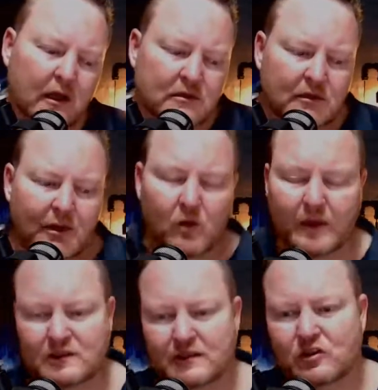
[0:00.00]
so my
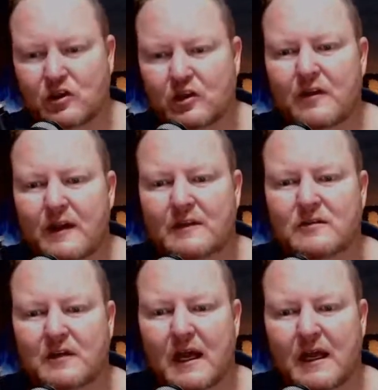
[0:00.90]
question to you then
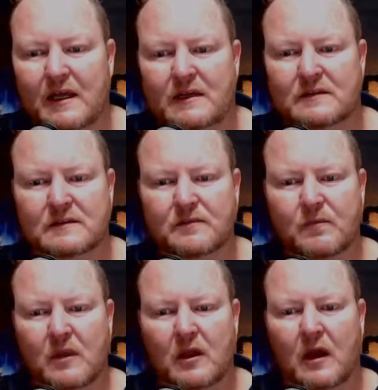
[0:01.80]
today is
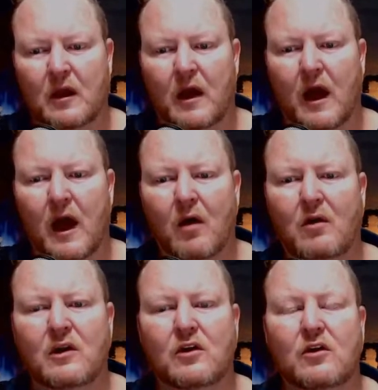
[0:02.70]
you know how
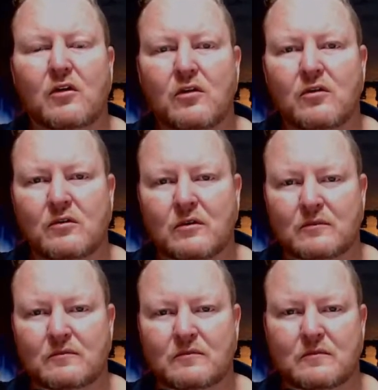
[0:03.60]
are you
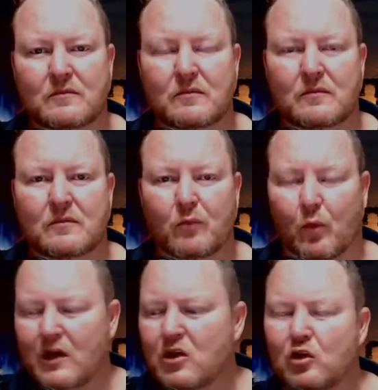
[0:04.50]

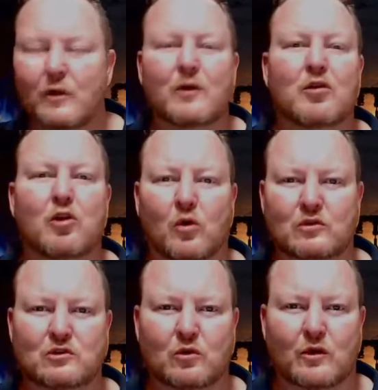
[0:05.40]
what are you doing with
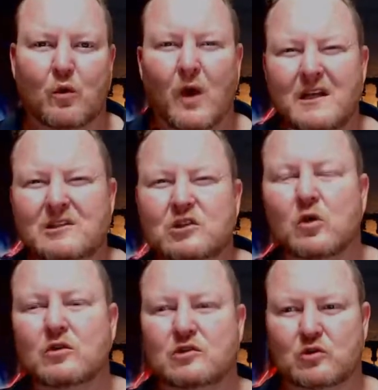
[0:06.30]
your story what is
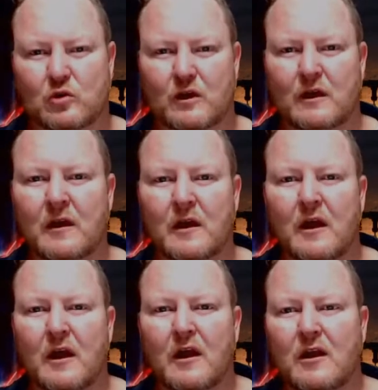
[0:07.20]
your story
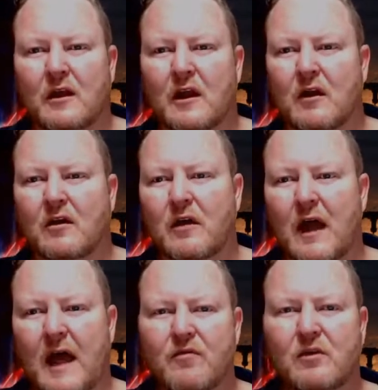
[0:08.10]
you know
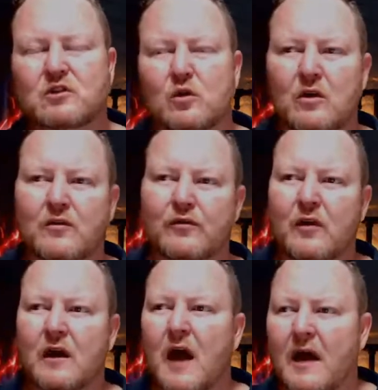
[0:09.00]
have you sort
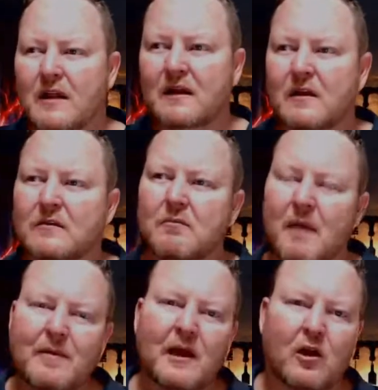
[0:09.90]
of i think
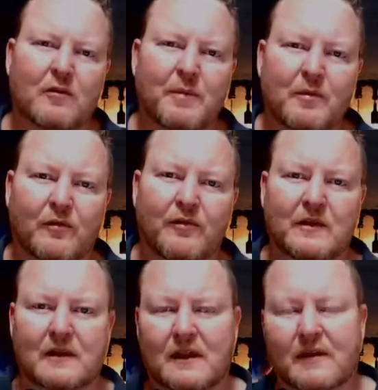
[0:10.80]
maybe a lot of people
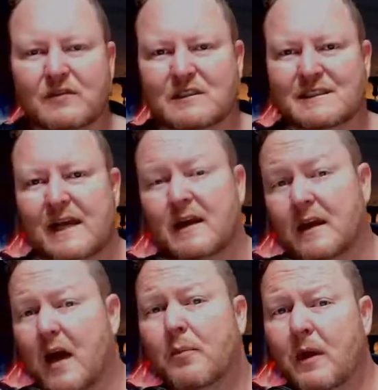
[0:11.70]
feel like they've just
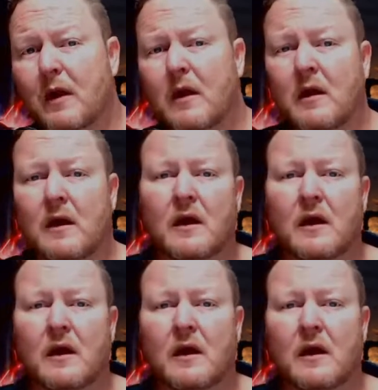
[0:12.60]
ended up here